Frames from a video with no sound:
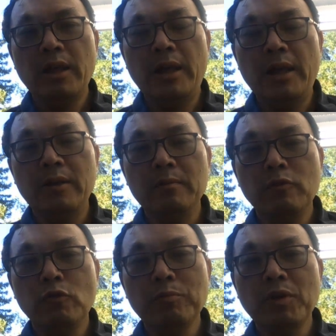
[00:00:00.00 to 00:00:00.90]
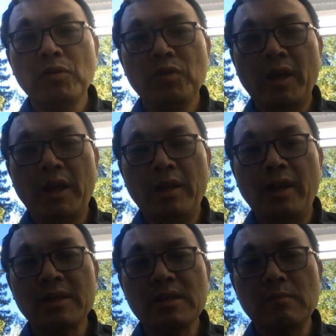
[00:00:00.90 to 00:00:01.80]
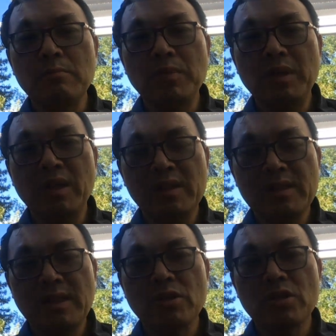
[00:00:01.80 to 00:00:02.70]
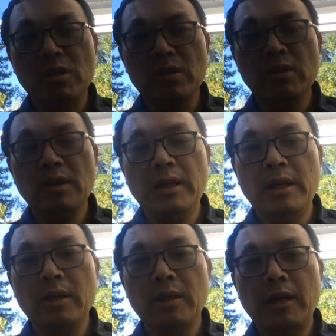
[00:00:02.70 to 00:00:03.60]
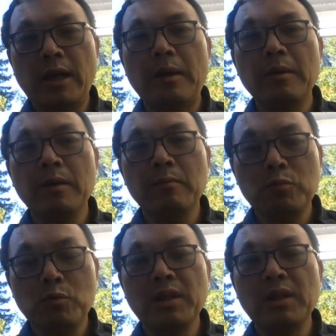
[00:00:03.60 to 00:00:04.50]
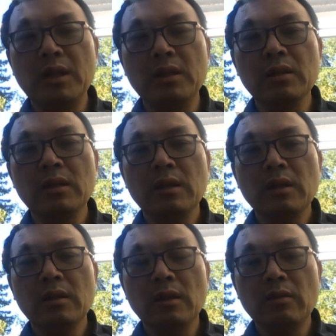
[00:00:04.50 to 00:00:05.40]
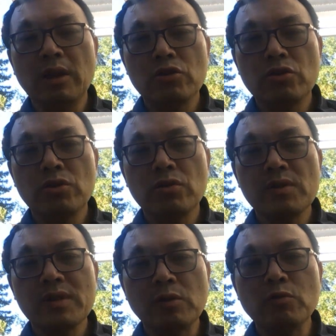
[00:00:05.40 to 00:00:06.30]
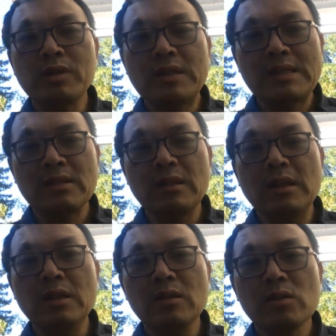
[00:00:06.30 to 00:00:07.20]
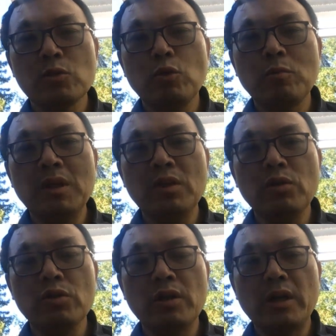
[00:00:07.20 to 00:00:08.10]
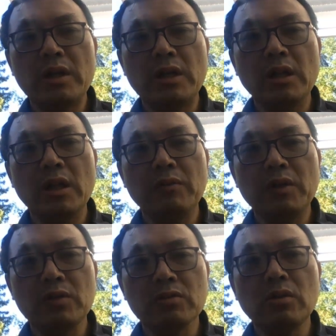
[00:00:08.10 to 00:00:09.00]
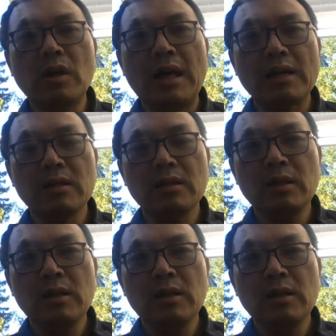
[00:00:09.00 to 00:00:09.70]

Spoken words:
And for both AX and BX session. I am running the lecture synchronously. So we'll meet here at 11 o'clock